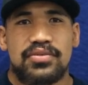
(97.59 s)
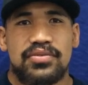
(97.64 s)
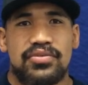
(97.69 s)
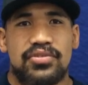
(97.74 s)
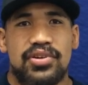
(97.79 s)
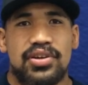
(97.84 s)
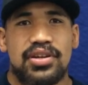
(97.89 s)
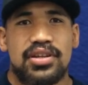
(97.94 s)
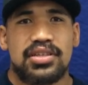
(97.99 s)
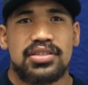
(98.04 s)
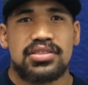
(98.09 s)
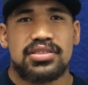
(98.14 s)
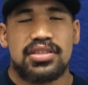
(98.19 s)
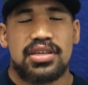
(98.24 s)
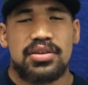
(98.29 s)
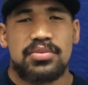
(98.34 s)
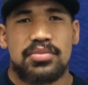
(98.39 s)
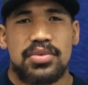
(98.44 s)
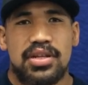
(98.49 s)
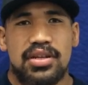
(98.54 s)
Friday's
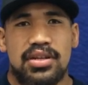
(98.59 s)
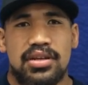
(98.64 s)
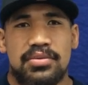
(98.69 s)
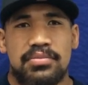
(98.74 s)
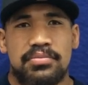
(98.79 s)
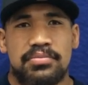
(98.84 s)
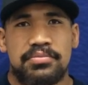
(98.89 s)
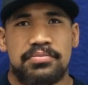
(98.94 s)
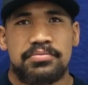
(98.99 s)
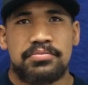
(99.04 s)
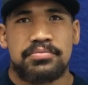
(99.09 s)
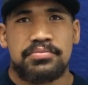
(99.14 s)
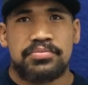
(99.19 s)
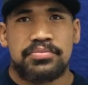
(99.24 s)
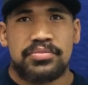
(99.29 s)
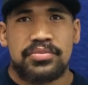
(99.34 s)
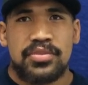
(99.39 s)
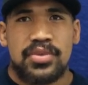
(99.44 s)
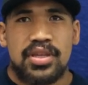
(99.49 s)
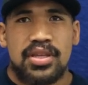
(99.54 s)
game, and
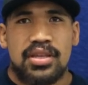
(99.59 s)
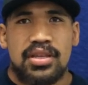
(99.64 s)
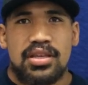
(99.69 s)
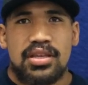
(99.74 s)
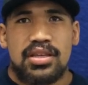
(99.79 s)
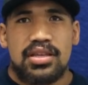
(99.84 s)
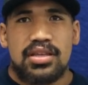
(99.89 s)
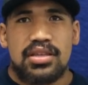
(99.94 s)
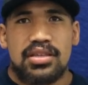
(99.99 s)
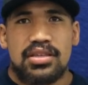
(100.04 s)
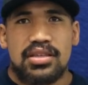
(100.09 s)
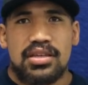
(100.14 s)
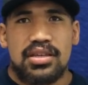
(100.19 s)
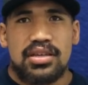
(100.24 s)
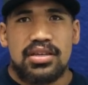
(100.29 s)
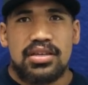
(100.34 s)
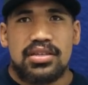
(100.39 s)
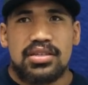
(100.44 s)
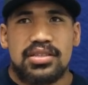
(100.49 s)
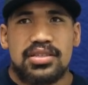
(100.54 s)

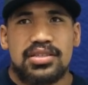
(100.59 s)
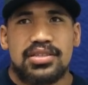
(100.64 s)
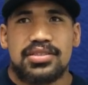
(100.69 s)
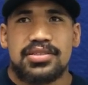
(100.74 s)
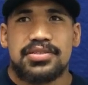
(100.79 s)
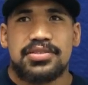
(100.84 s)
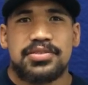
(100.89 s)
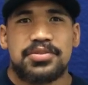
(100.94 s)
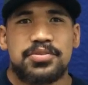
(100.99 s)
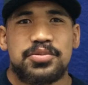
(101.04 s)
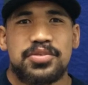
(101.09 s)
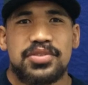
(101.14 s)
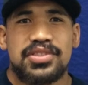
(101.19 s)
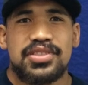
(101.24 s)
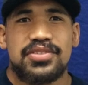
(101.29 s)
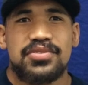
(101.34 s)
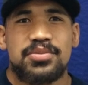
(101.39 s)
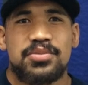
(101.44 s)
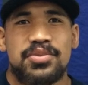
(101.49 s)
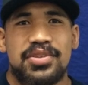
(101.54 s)
yeah, we'll
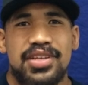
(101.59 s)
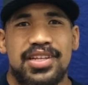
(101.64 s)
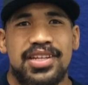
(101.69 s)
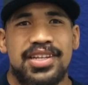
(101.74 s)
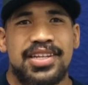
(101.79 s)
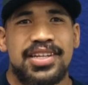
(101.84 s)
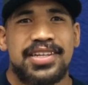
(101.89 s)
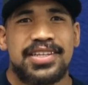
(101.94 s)
see from there.